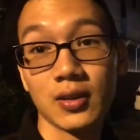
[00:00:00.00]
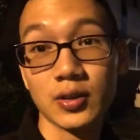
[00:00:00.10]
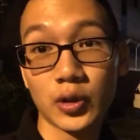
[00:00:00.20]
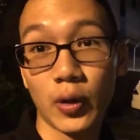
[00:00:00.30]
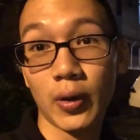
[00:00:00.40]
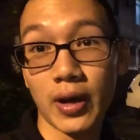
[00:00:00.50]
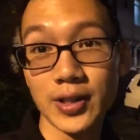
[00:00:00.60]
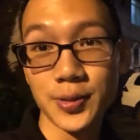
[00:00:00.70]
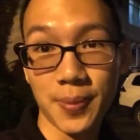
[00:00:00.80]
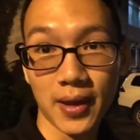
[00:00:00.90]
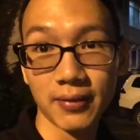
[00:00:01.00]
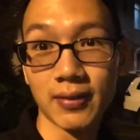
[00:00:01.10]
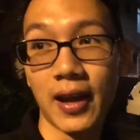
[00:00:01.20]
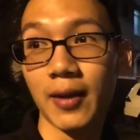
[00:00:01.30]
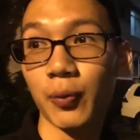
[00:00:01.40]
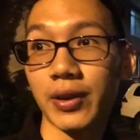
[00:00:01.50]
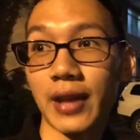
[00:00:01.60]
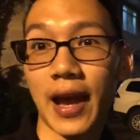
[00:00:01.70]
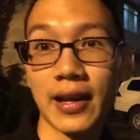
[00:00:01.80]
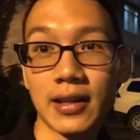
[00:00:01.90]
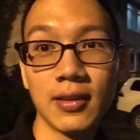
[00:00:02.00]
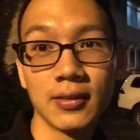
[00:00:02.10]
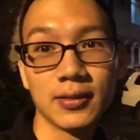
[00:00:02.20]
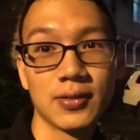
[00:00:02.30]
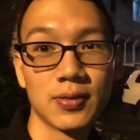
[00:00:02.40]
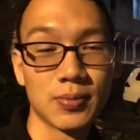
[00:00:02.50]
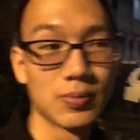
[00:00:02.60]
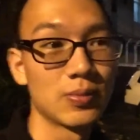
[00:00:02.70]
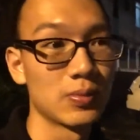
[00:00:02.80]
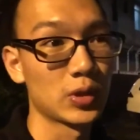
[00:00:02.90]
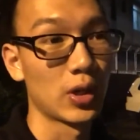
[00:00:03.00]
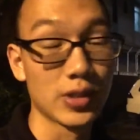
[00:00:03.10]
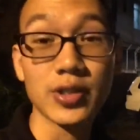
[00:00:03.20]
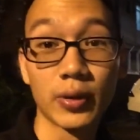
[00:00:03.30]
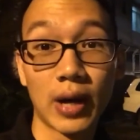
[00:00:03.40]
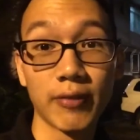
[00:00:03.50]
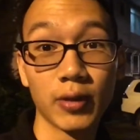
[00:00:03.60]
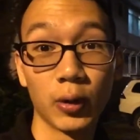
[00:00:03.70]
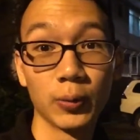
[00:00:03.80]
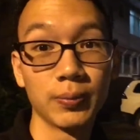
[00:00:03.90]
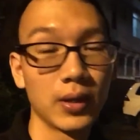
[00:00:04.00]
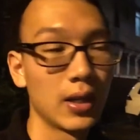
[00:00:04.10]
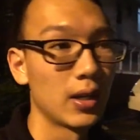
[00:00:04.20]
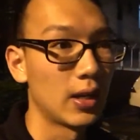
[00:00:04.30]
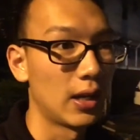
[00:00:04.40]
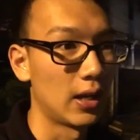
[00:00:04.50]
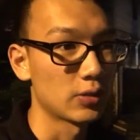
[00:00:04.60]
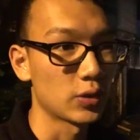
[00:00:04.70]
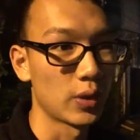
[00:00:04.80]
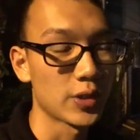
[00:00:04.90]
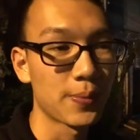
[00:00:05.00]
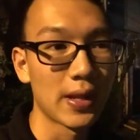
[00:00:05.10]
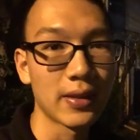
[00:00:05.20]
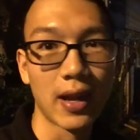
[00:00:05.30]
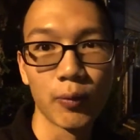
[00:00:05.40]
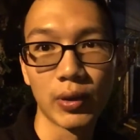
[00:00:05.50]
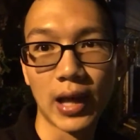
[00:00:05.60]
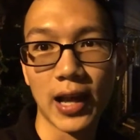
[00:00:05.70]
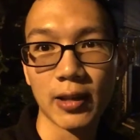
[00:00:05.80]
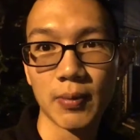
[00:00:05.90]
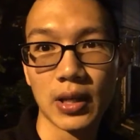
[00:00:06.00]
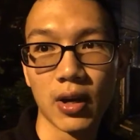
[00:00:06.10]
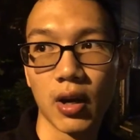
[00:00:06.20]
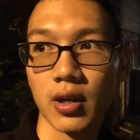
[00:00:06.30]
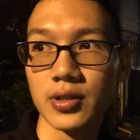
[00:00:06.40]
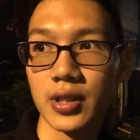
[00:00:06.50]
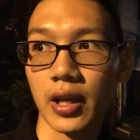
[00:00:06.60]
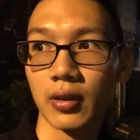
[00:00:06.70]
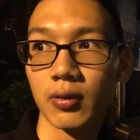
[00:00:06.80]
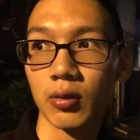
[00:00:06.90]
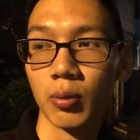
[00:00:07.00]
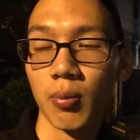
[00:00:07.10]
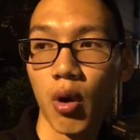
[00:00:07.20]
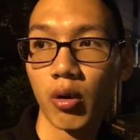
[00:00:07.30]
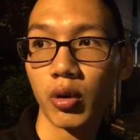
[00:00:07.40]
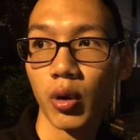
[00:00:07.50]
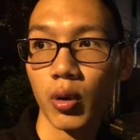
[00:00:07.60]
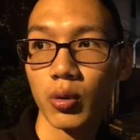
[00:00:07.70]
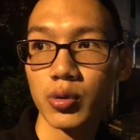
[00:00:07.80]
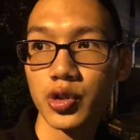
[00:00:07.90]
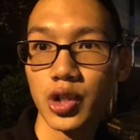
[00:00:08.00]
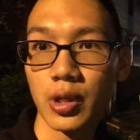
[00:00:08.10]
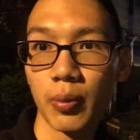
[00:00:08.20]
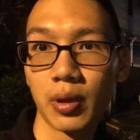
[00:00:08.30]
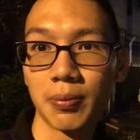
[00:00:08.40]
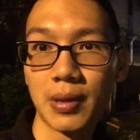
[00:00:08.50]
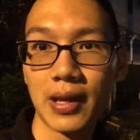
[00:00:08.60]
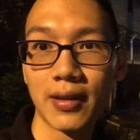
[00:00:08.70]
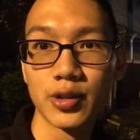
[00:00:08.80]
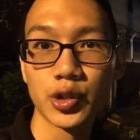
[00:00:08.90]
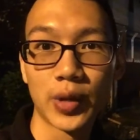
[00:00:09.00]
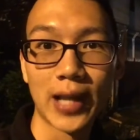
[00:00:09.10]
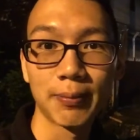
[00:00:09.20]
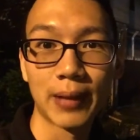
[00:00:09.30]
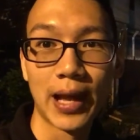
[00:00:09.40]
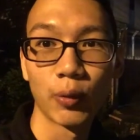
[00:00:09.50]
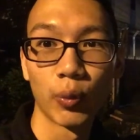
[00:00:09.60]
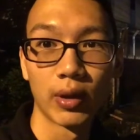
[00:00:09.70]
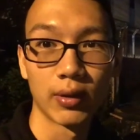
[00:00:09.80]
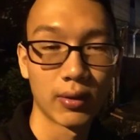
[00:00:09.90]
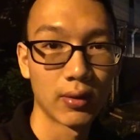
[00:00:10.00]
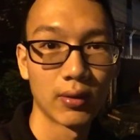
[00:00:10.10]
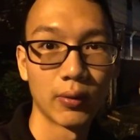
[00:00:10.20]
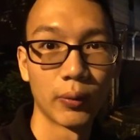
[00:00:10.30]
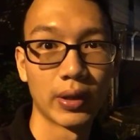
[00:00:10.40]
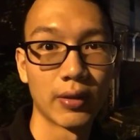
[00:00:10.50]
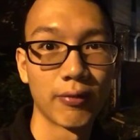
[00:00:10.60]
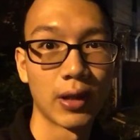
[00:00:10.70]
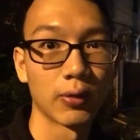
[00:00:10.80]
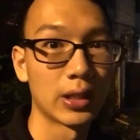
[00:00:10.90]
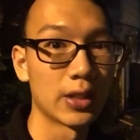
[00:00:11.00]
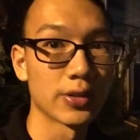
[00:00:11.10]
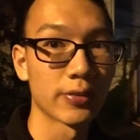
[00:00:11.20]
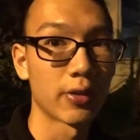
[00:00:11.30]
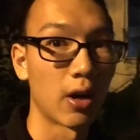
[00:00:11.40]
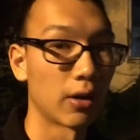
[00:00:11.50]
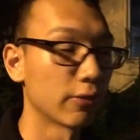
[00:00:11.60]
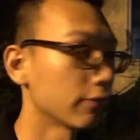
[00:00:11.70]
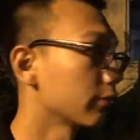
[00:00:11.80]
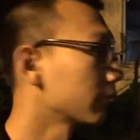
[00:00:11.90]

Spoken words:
So I spent time with Addy. So I just arrived home. And so I spent time with Addy because like tomorrow she will be in a strat plan with the fellow leaders of CARV.